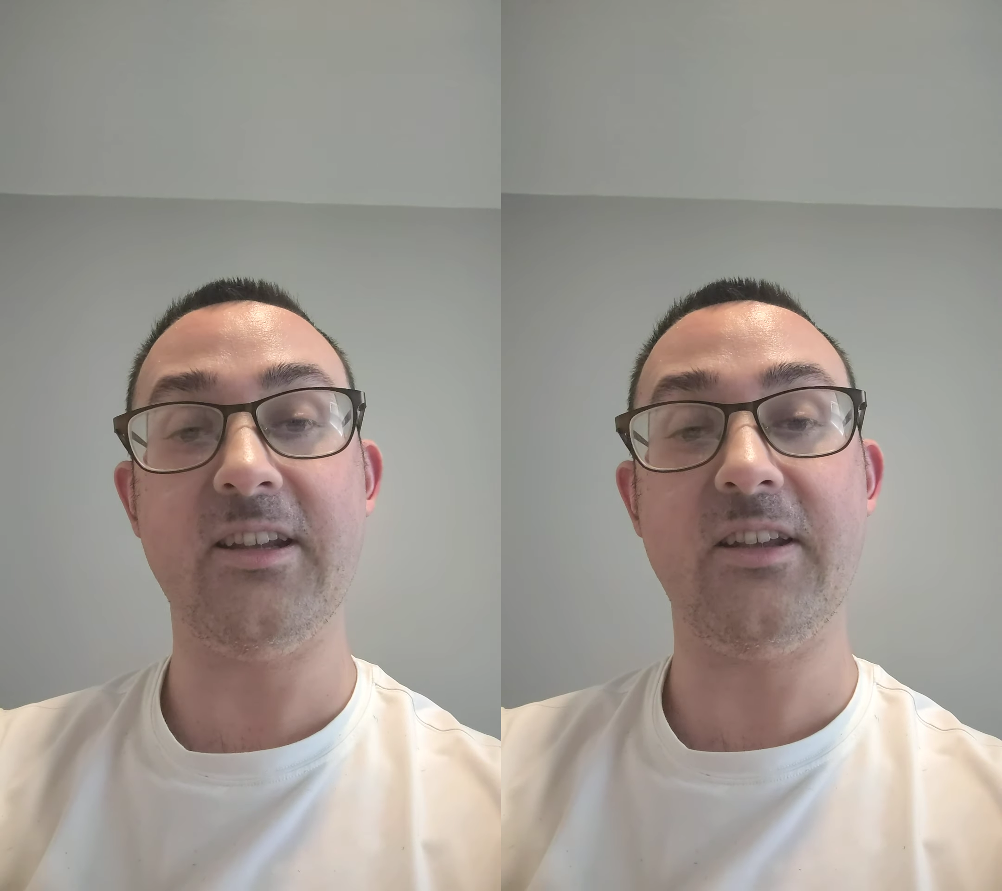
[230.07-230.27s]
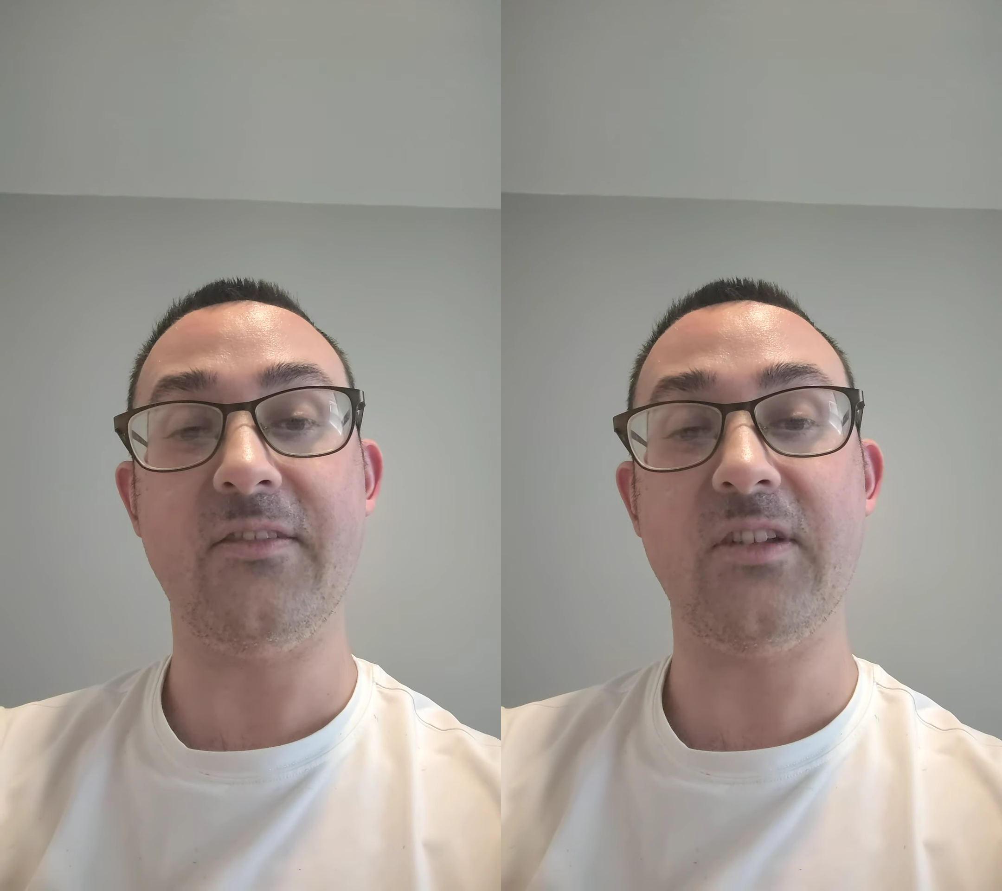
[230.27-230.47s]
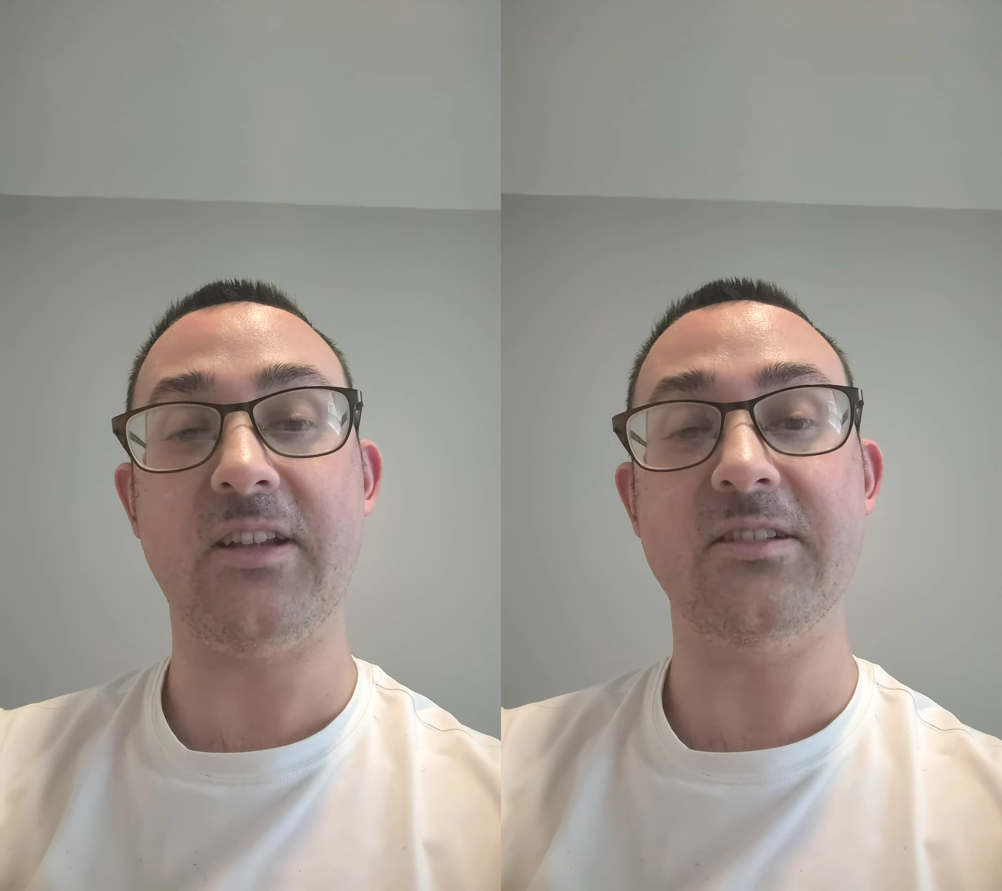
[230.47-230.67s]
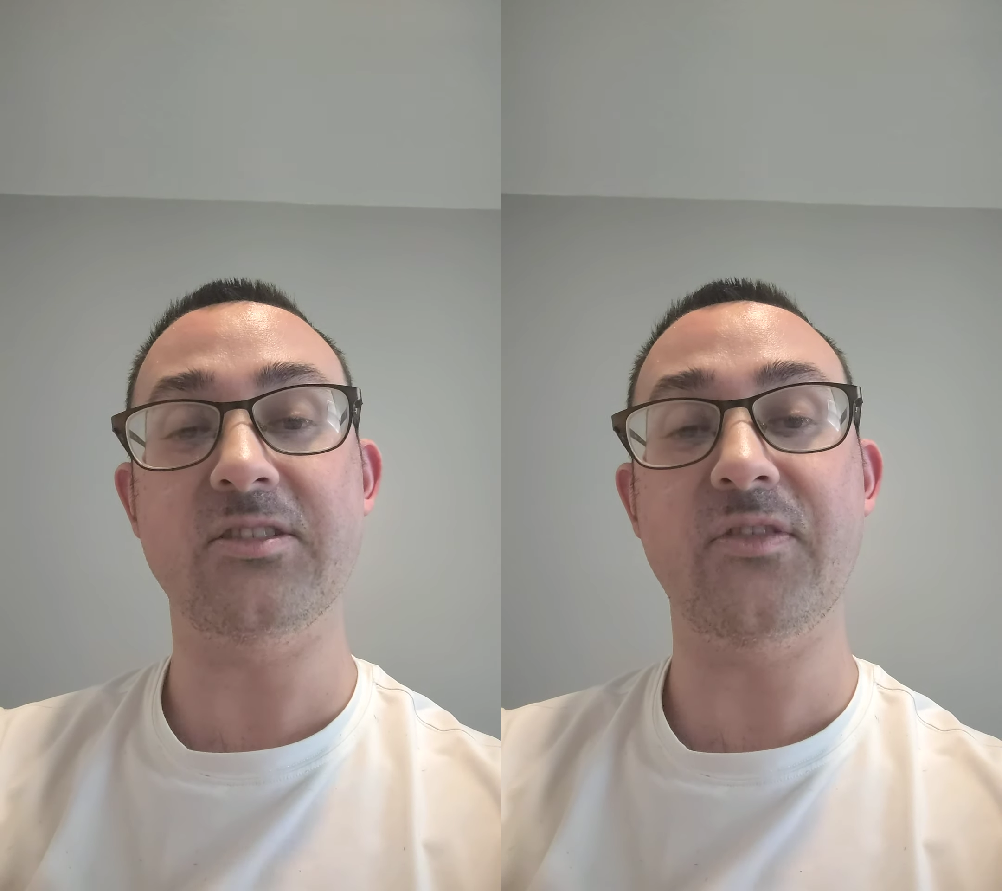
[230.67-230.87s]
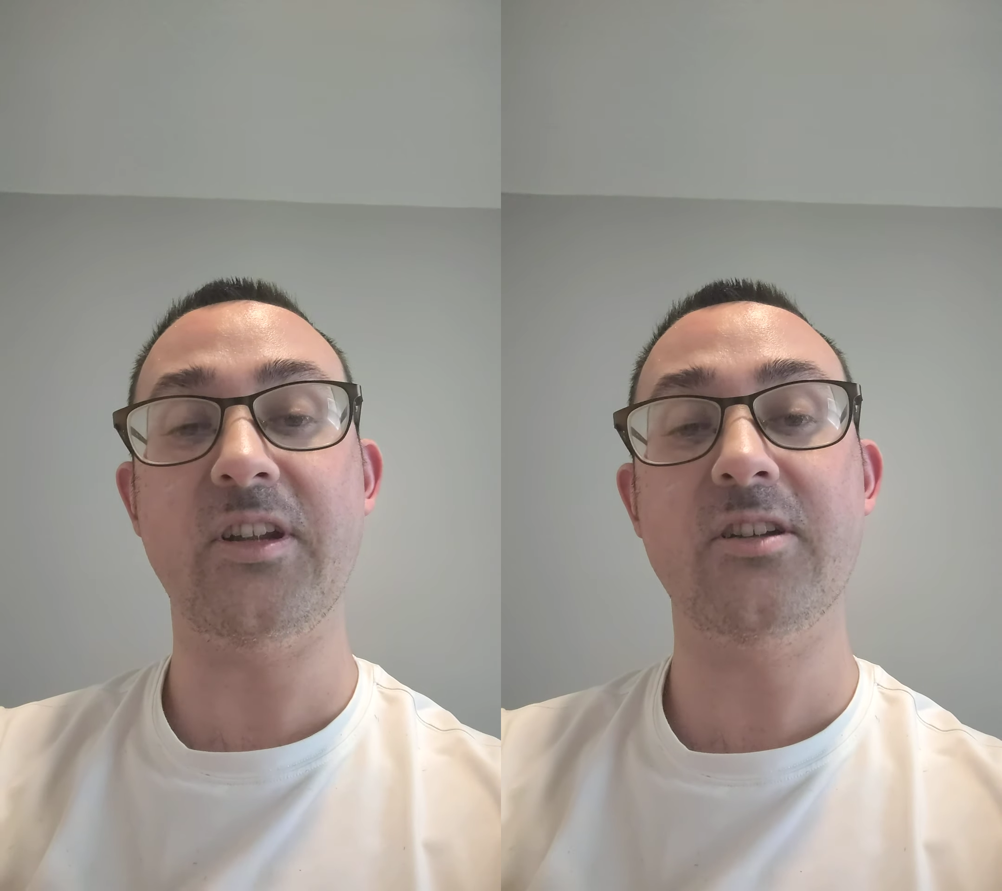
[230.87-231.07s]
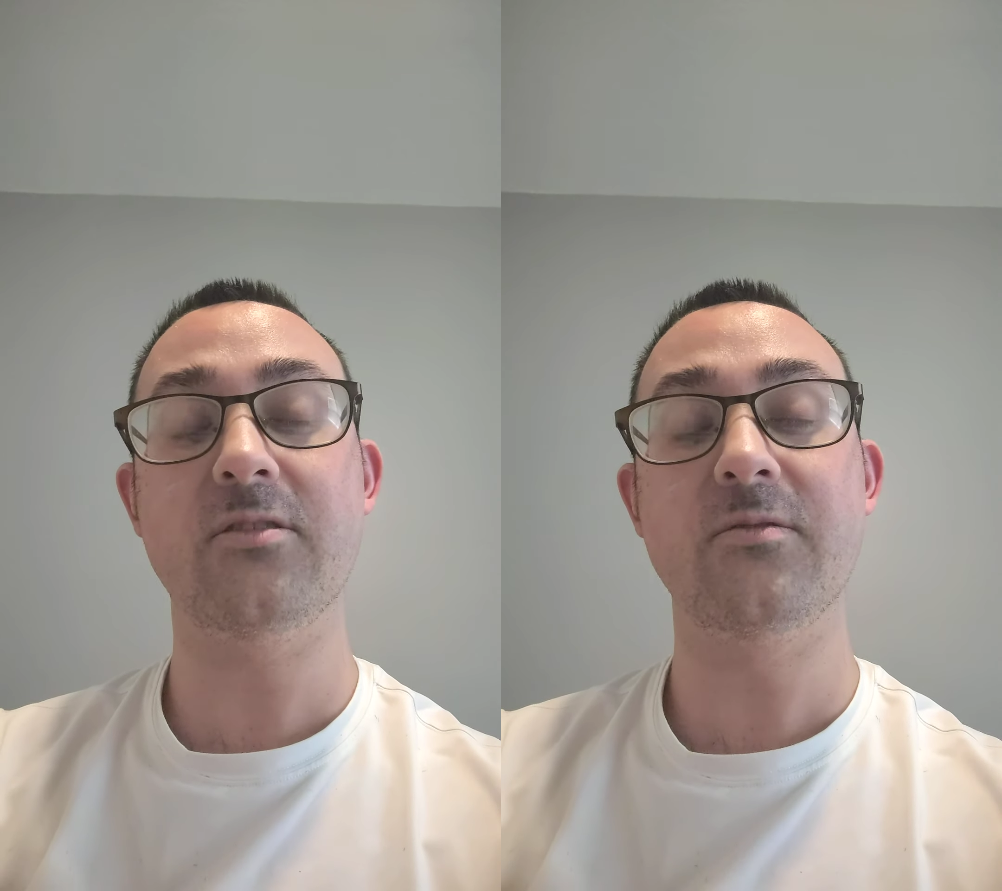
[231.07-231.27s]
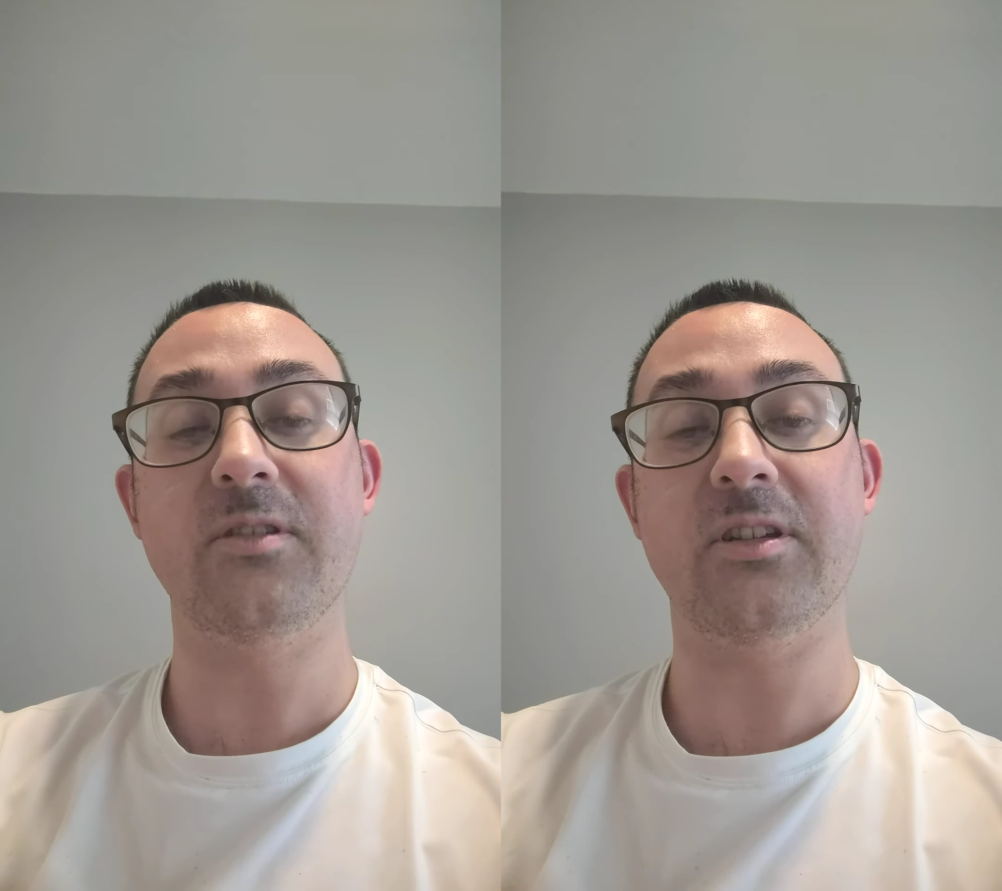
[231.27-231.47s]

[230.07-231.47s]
If you like this video,